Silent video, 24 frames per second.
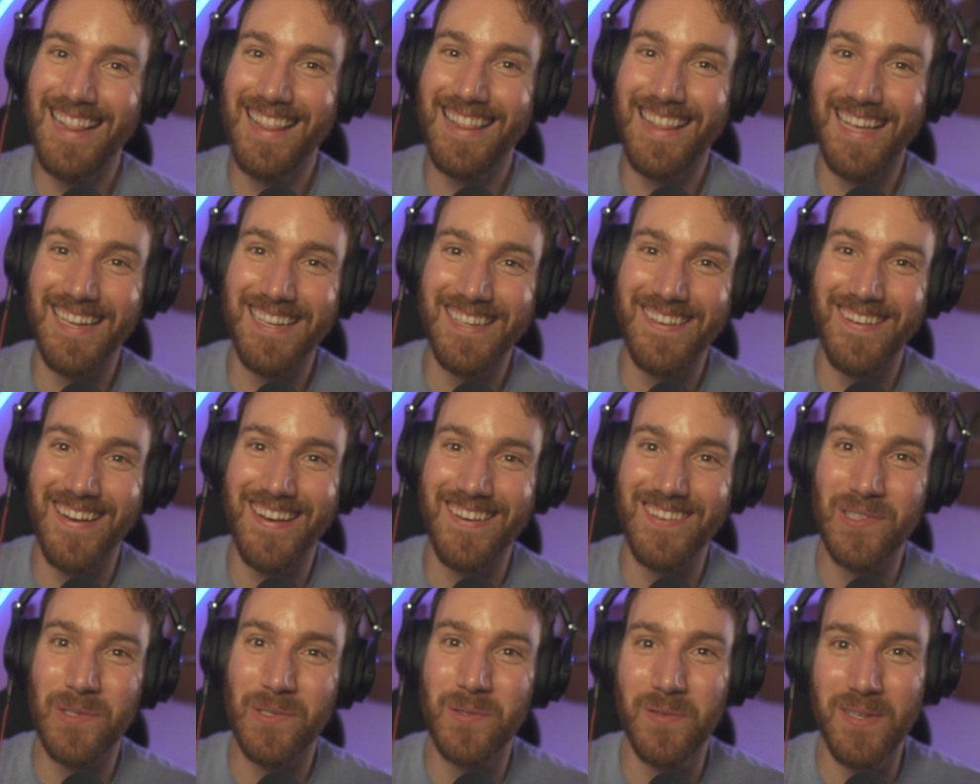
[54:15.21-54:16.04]
Thank you,
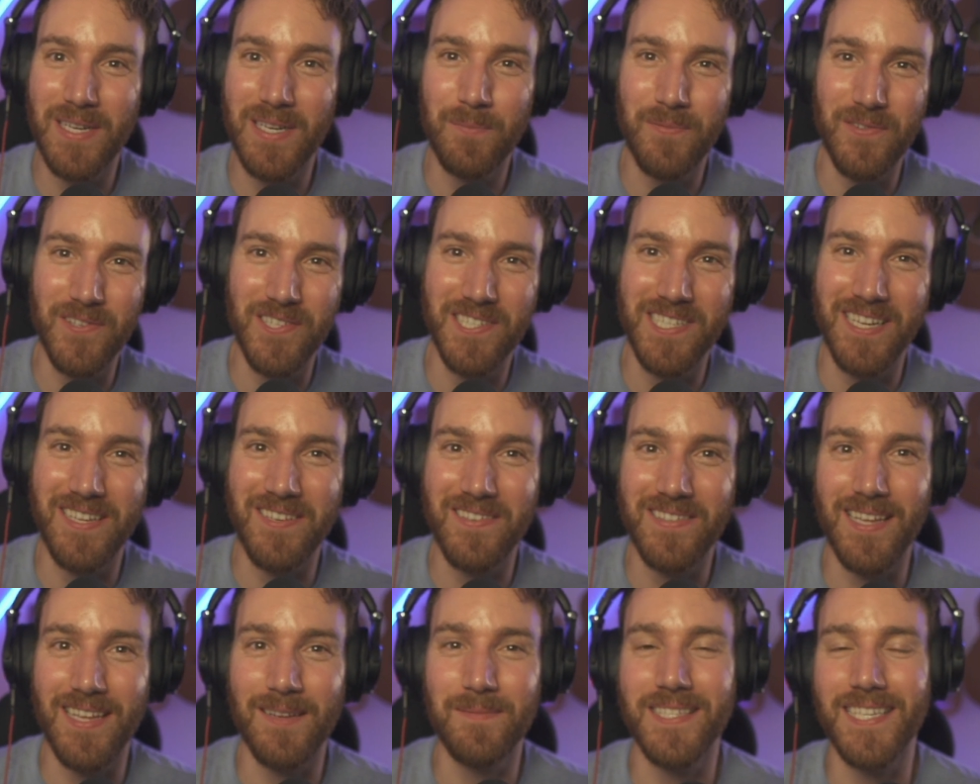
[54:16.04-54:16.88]
Andrew. Really appreciate
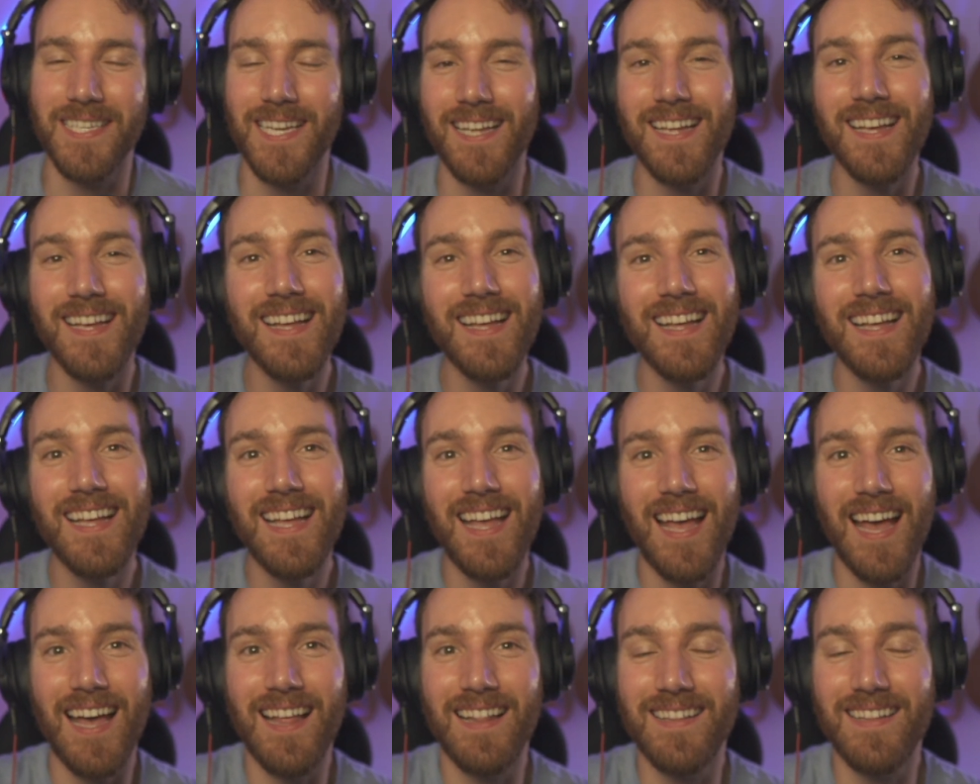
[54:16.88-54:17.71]
your time today.
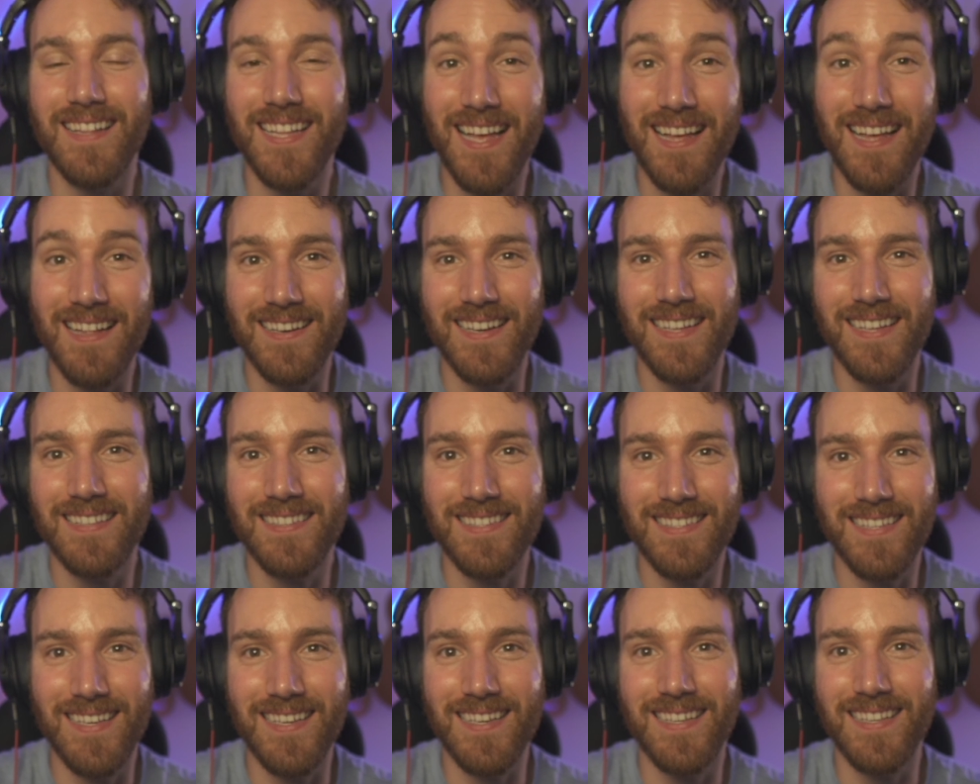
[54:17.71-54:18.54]
And
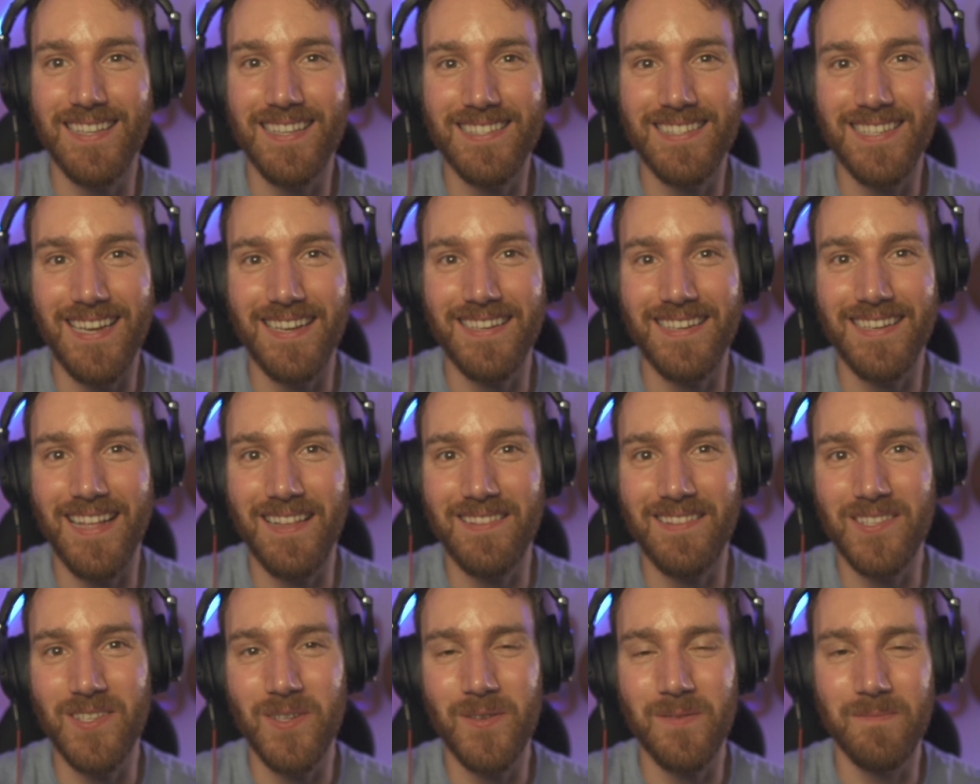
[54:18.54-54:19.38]
let's chat
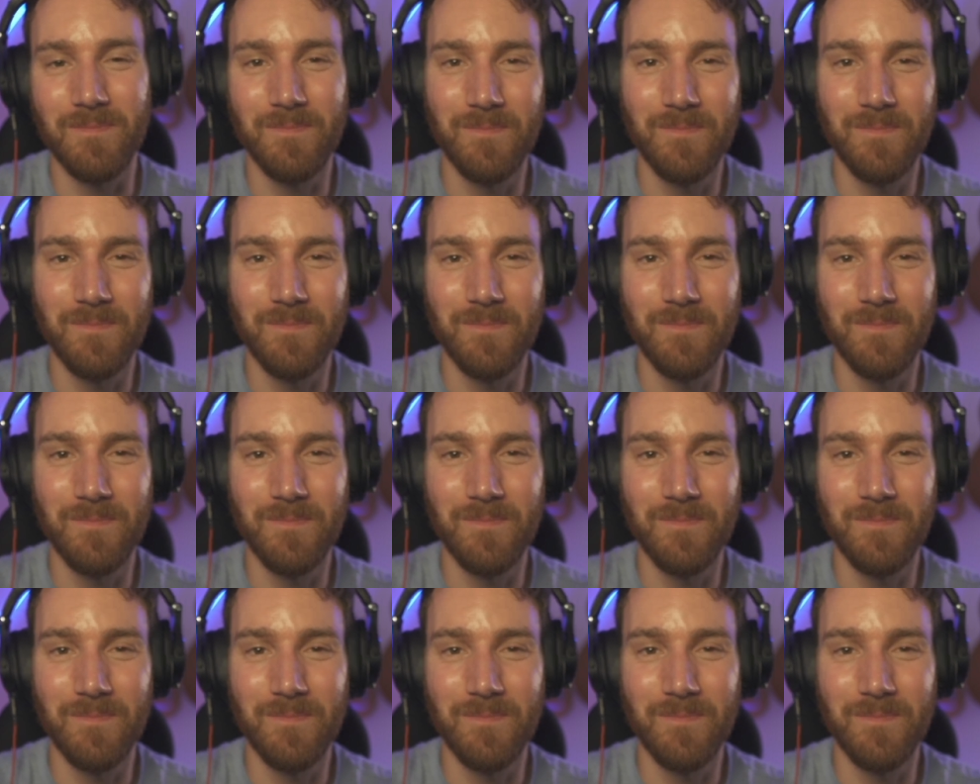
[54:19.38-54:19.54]
again soon.